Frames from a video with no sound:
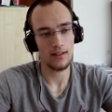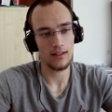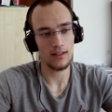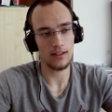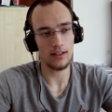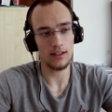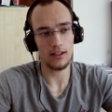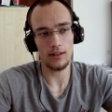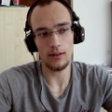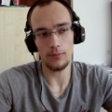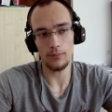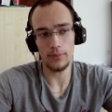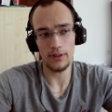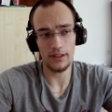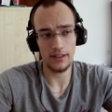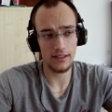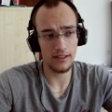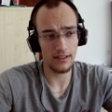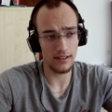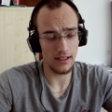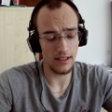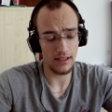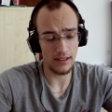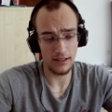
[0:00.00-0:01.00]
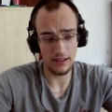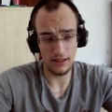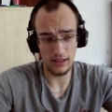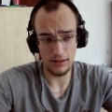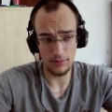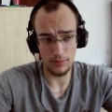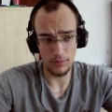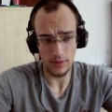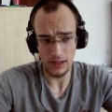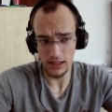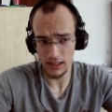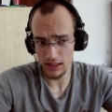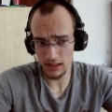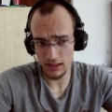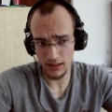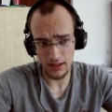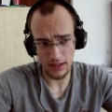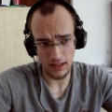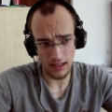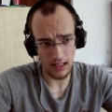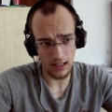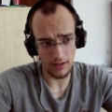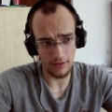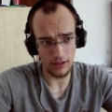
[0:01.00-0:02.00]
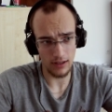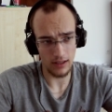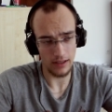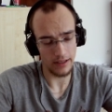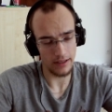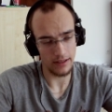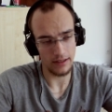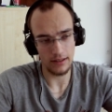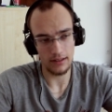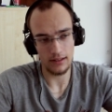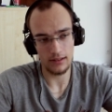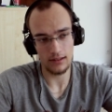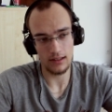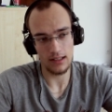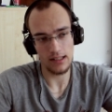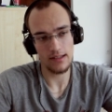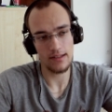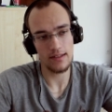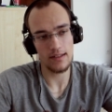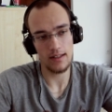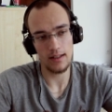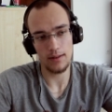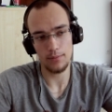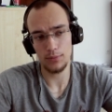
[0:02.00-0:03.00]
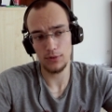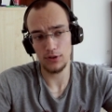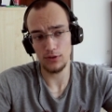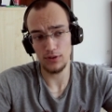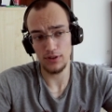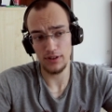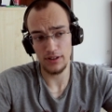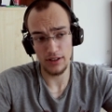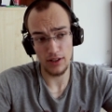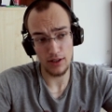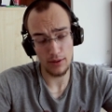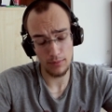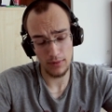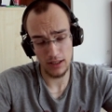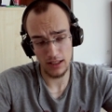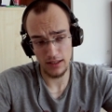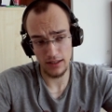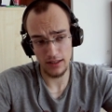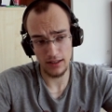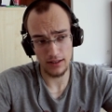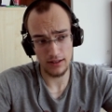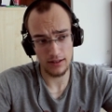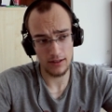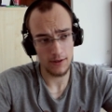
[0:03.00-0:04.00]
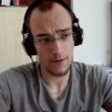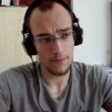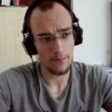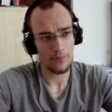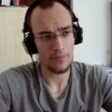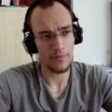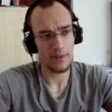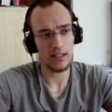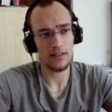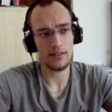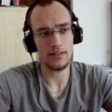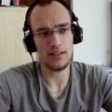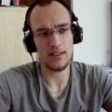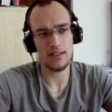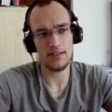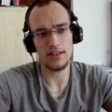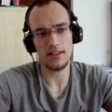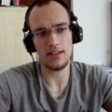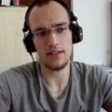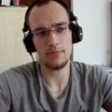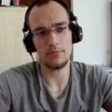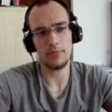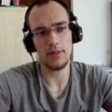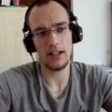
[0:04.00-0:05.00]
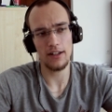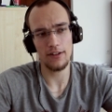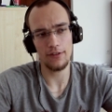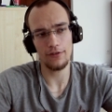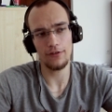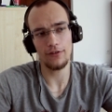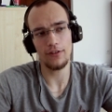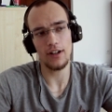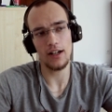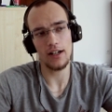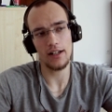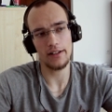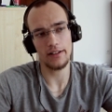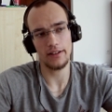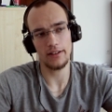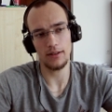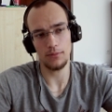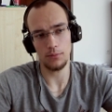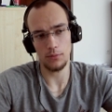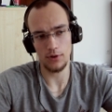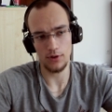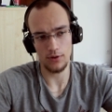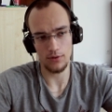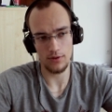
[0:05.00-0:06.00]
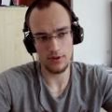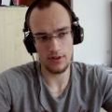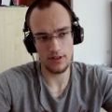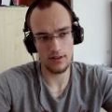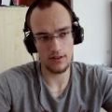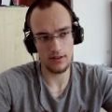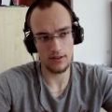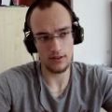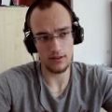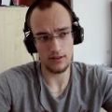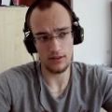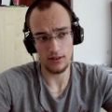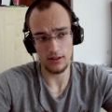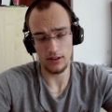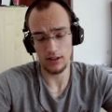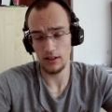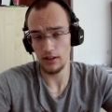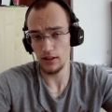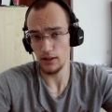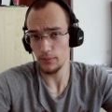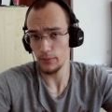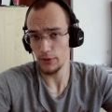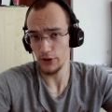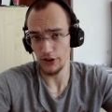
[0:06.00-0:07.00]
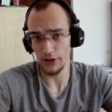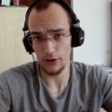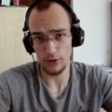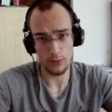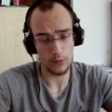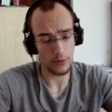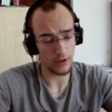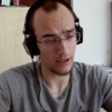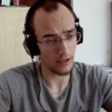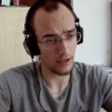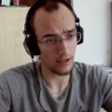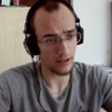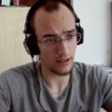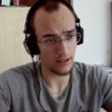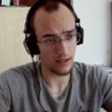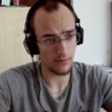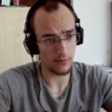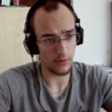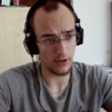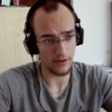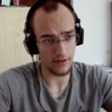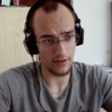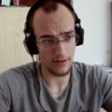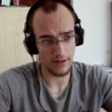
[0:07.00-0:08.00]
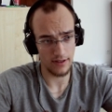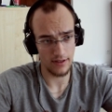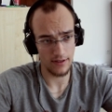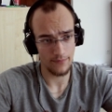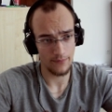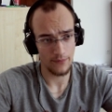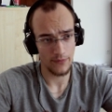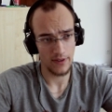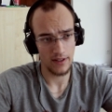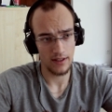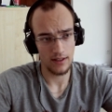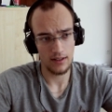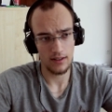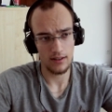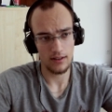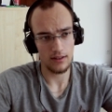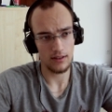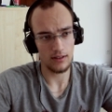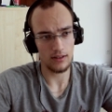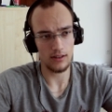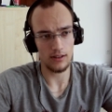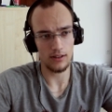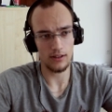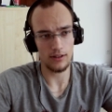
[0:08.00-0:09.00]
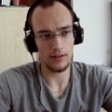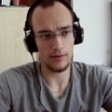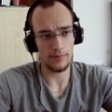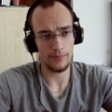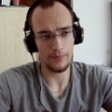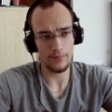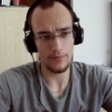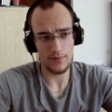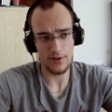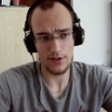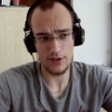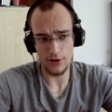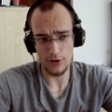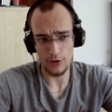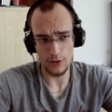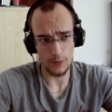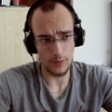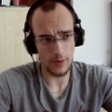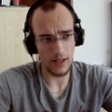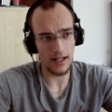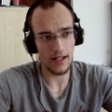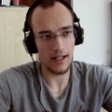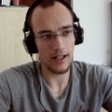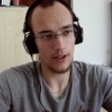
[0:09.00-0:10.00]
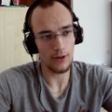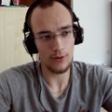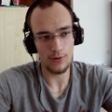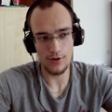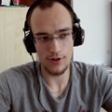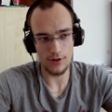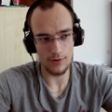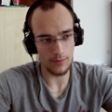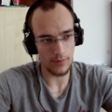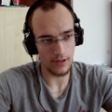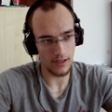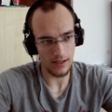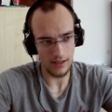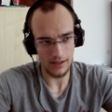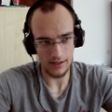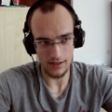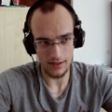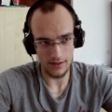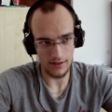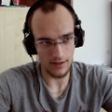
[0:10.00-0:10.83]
uh, but at the beginner level and let's say up to intermediate, this is by far the most uh, common opening response. Um, so black can also play the